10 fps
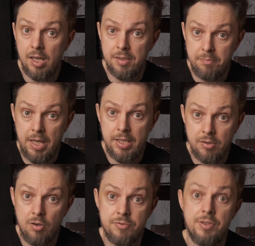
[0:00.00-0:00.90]
are made
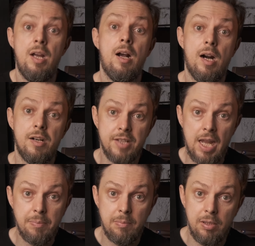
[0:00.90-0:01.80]
of are
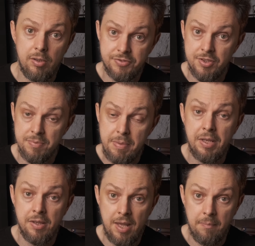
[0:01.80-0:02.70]
capable of
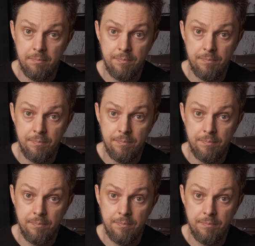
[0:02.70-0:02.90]
transmitting them.